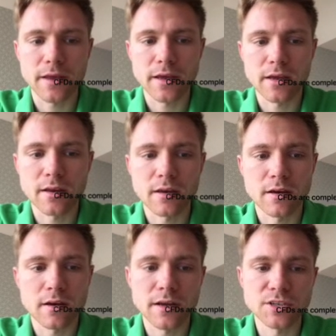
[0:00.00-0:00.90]
in
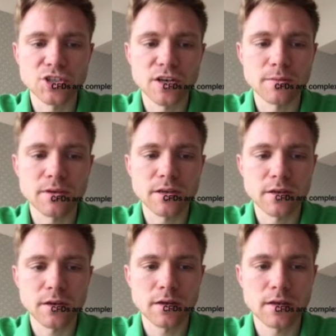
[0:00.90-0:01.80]
uh, in
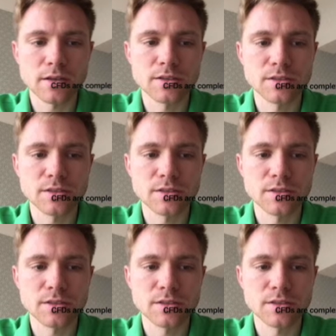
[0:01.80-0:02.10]
Germany, uh,